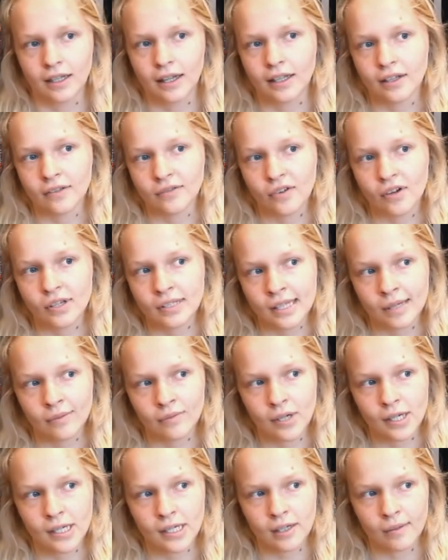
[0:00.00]
Like the first time
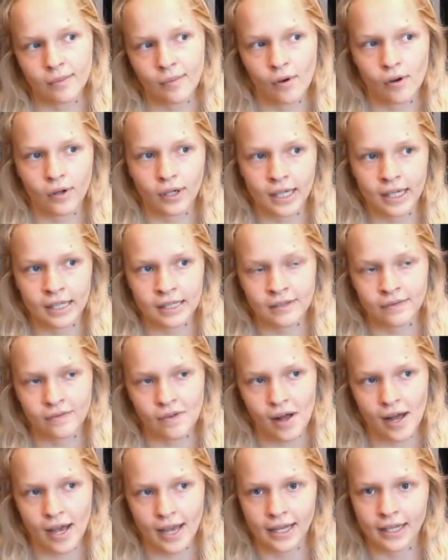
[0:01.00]
reading a book, it's
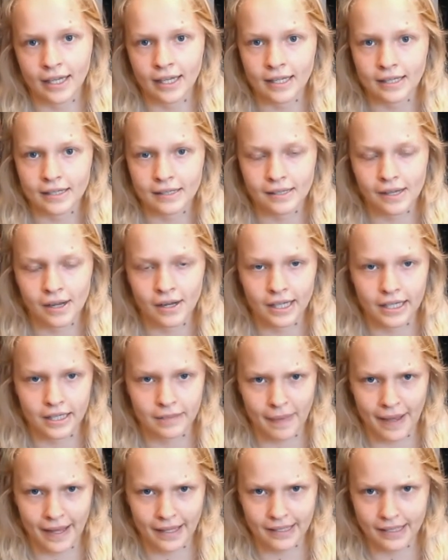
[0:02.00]
fine, it's
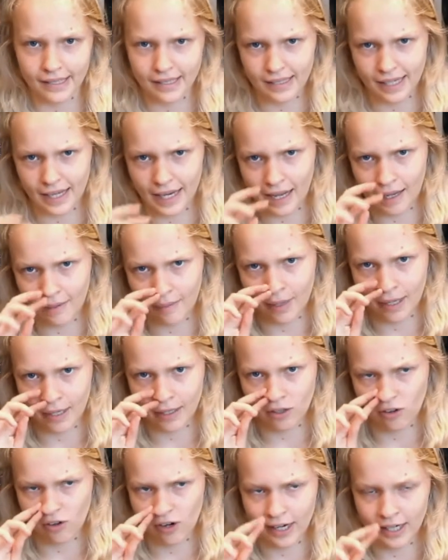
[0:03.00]
unexpected and I
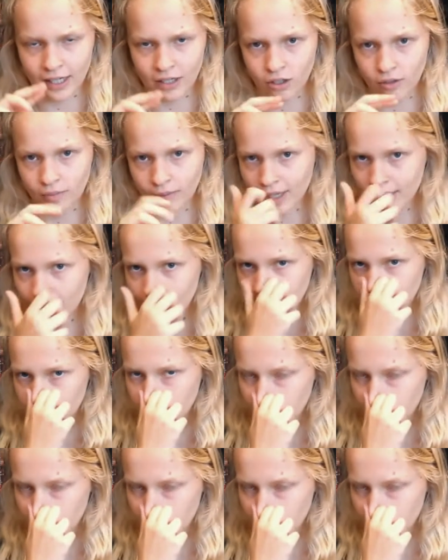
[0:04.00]
might cry a little bit.